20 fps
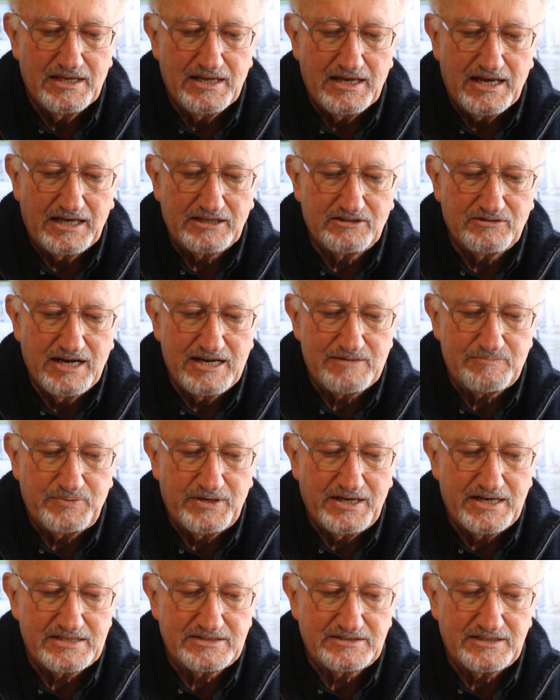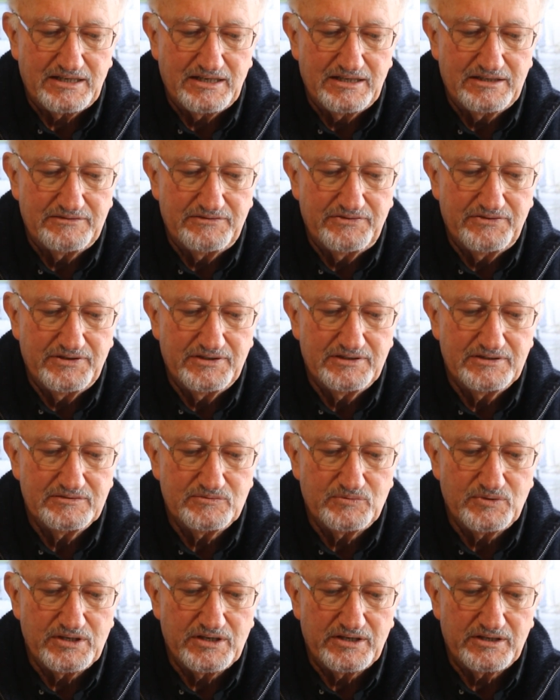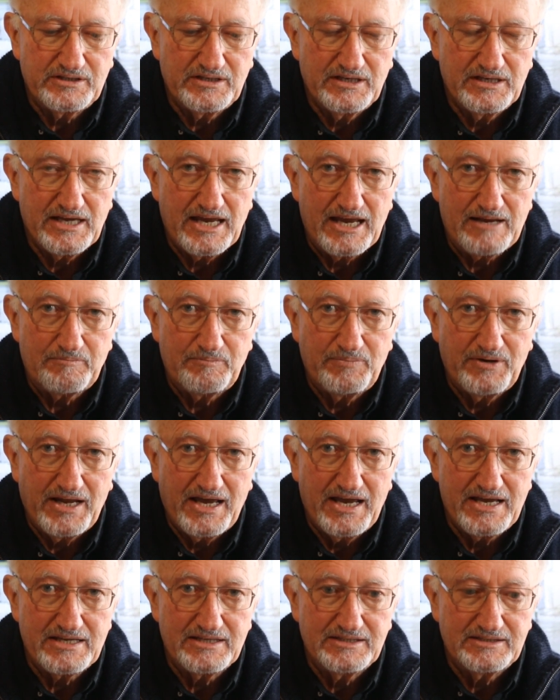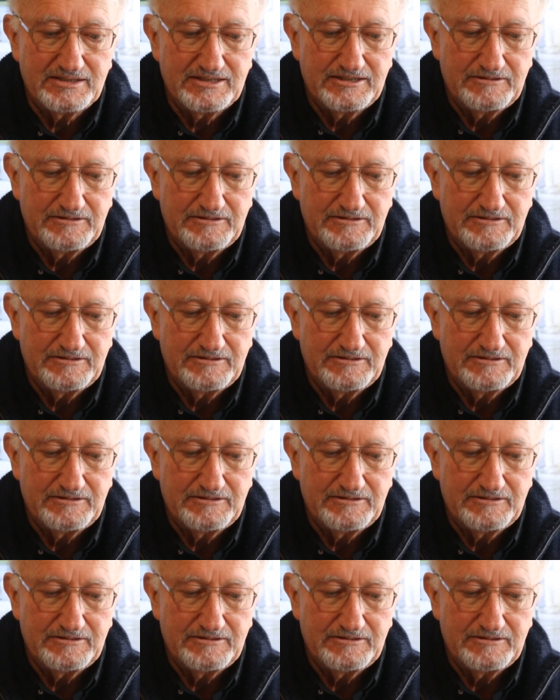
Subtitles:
a great place to live, work and play in.